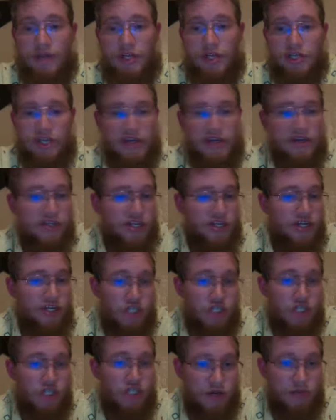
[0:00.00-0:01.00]
change and
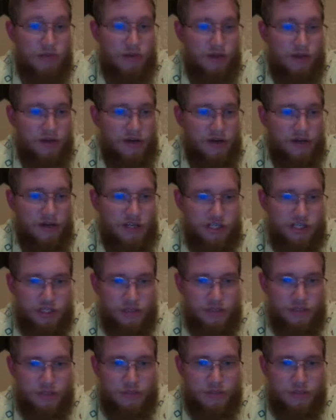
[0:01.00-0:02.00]
extreme weather conditions.